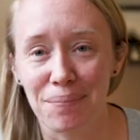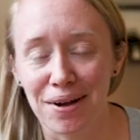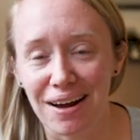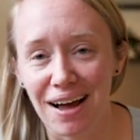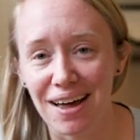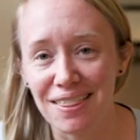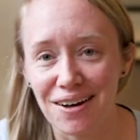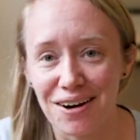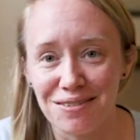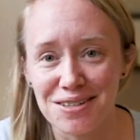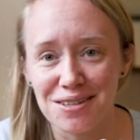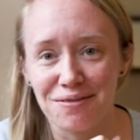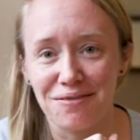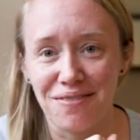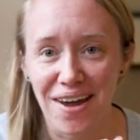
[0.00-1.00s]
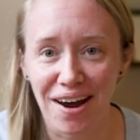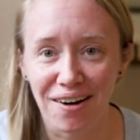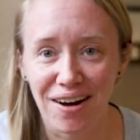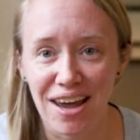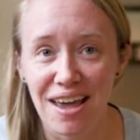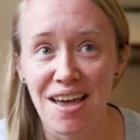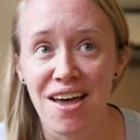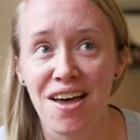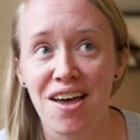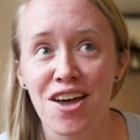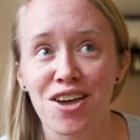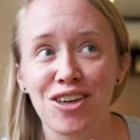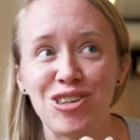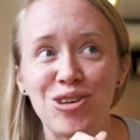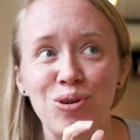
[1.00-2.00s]
But I thought it was a very
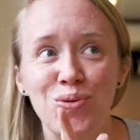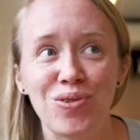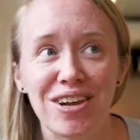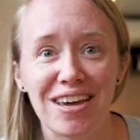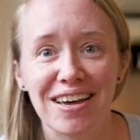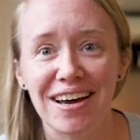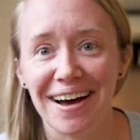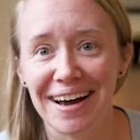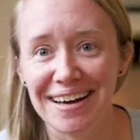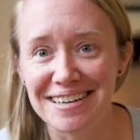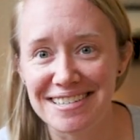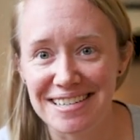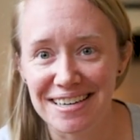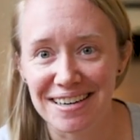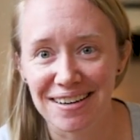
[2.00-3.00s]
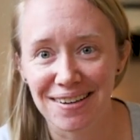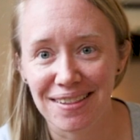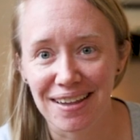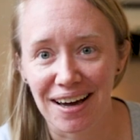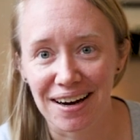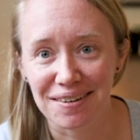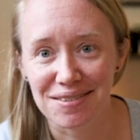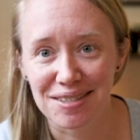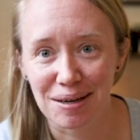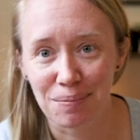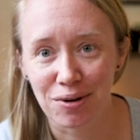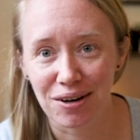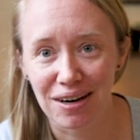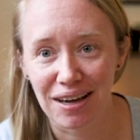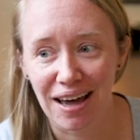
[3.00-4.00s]
unique idea that if
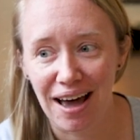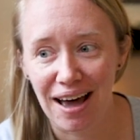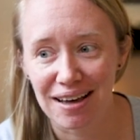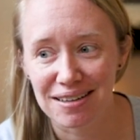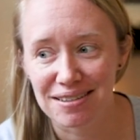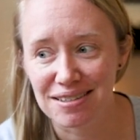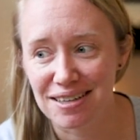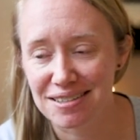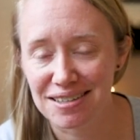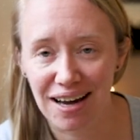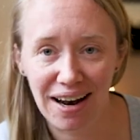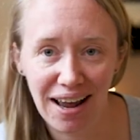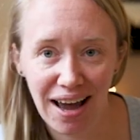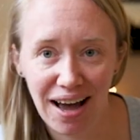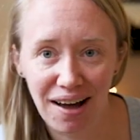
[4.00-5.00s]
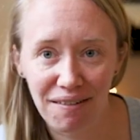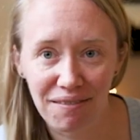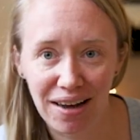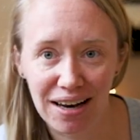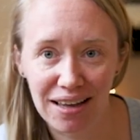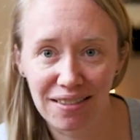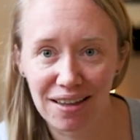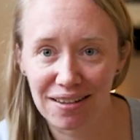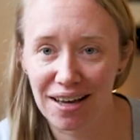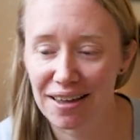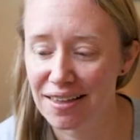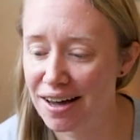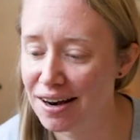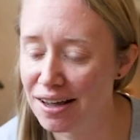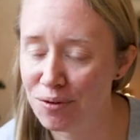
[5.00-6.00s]
someone ha does not have anything
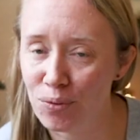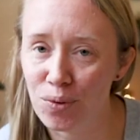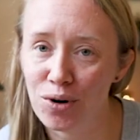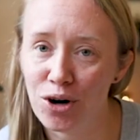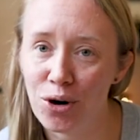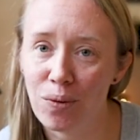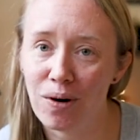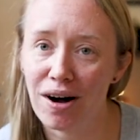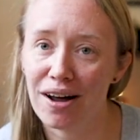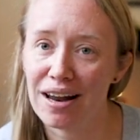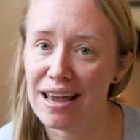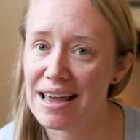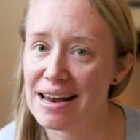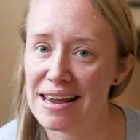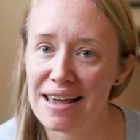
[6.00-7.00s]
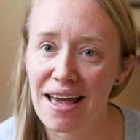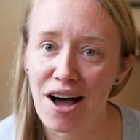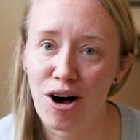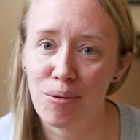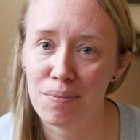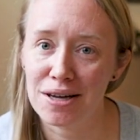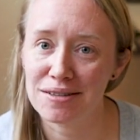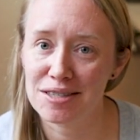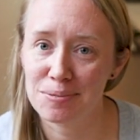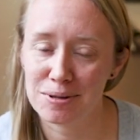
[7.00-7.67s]
like that, it will go on any helmet